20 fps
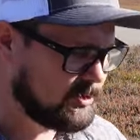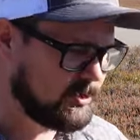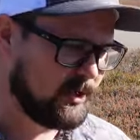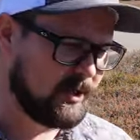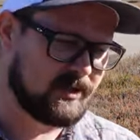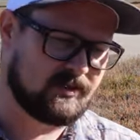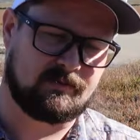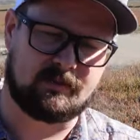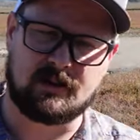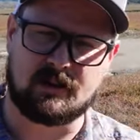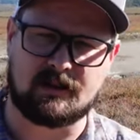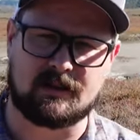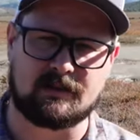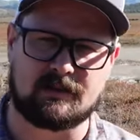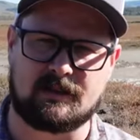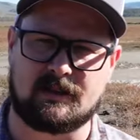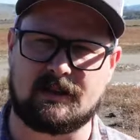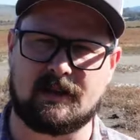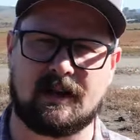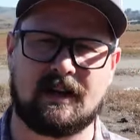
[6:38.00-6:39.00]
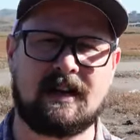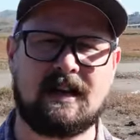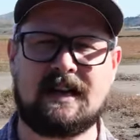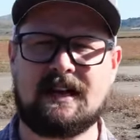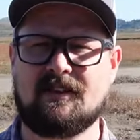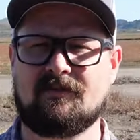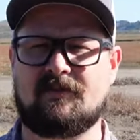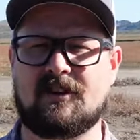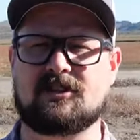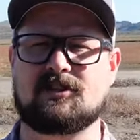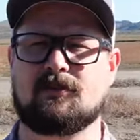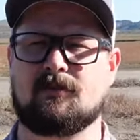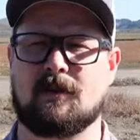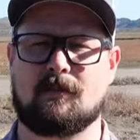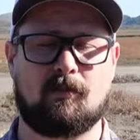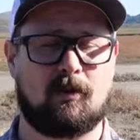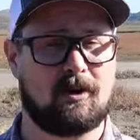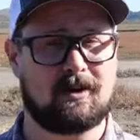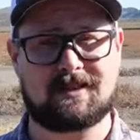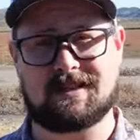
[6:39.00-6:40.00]
charts, we look at the fishing
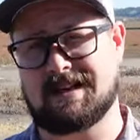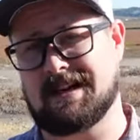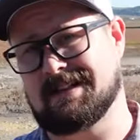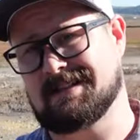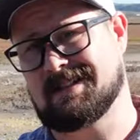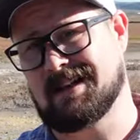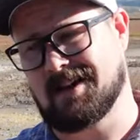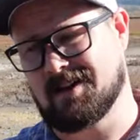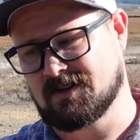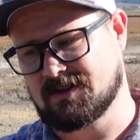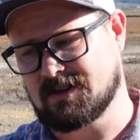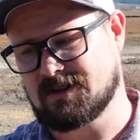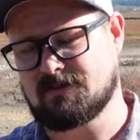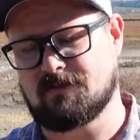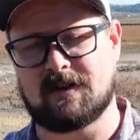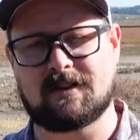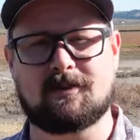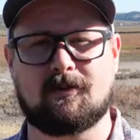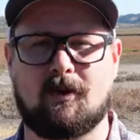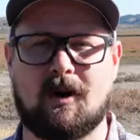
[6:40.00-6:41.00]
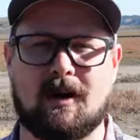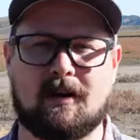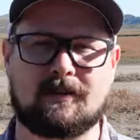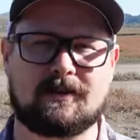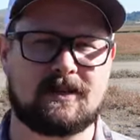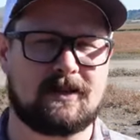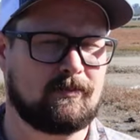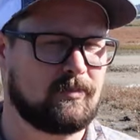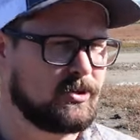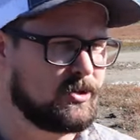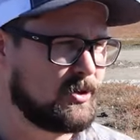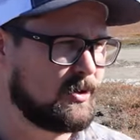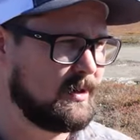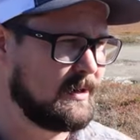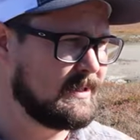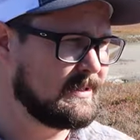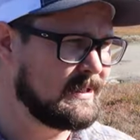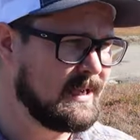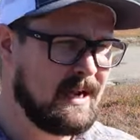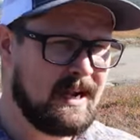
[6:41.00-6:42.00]
reports, and it tells us what the water temperature
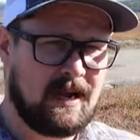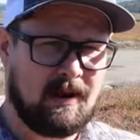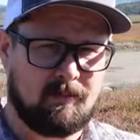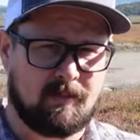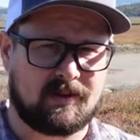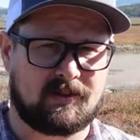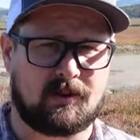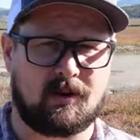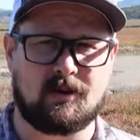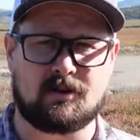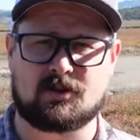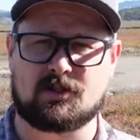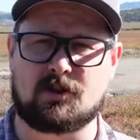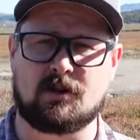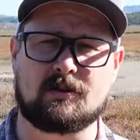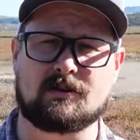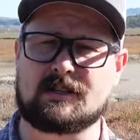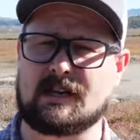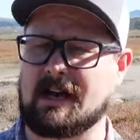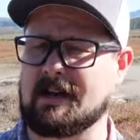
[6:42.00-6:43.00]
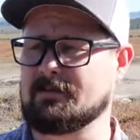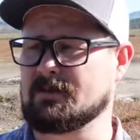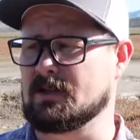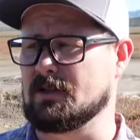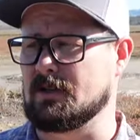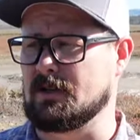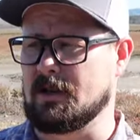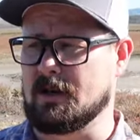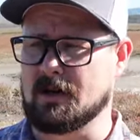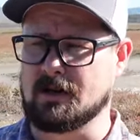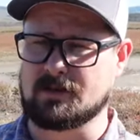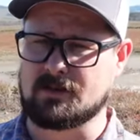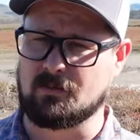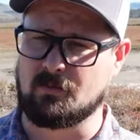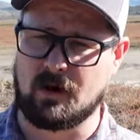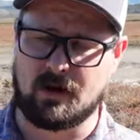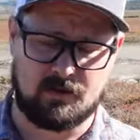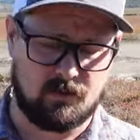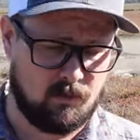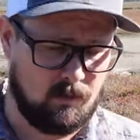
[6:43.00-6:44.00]
is. But there are certain times of the year to
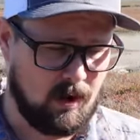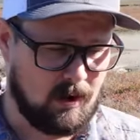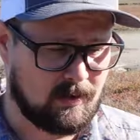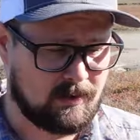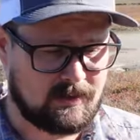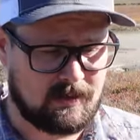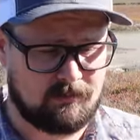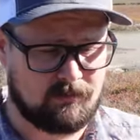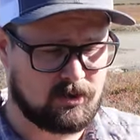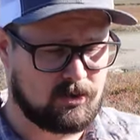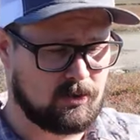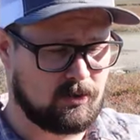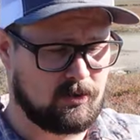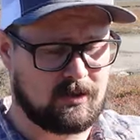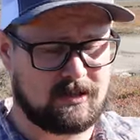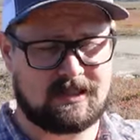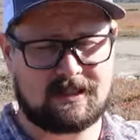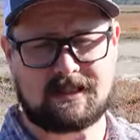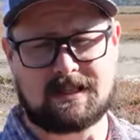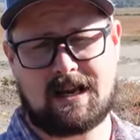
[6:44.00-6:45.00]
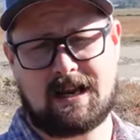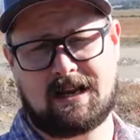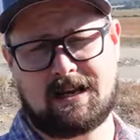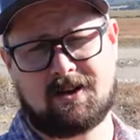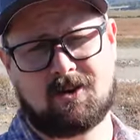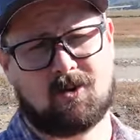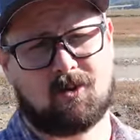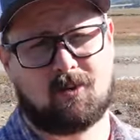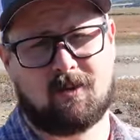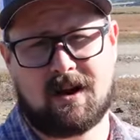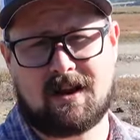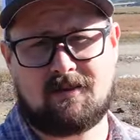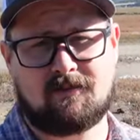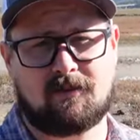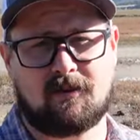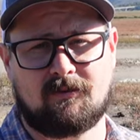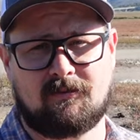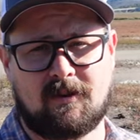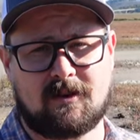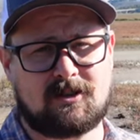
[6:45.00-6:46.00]
where the water temperature is great
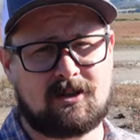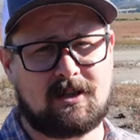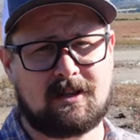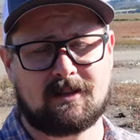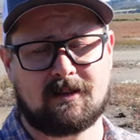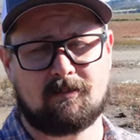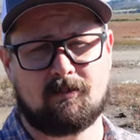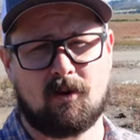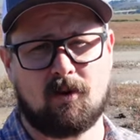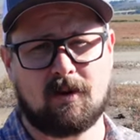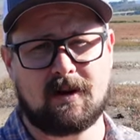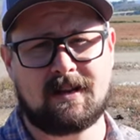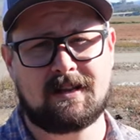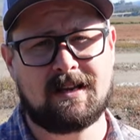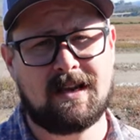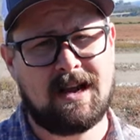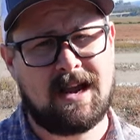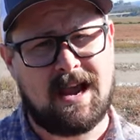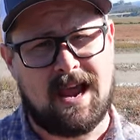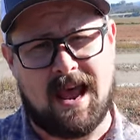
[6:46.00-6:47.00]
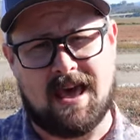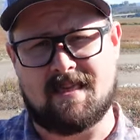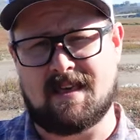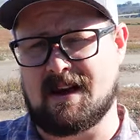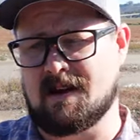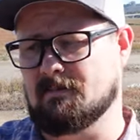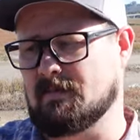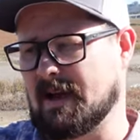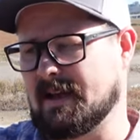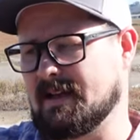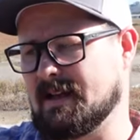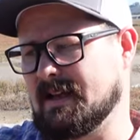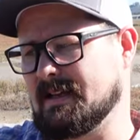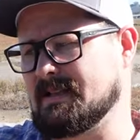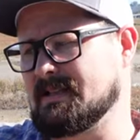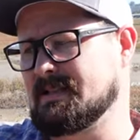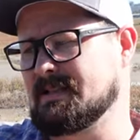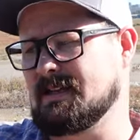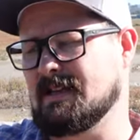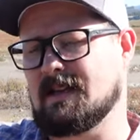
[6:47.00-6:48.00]
for fishing in the morning, and then it might
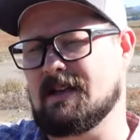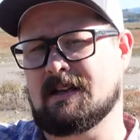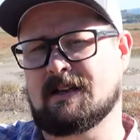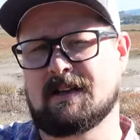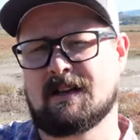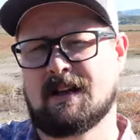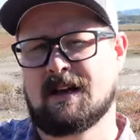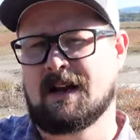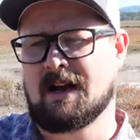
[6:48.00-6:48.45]
exceed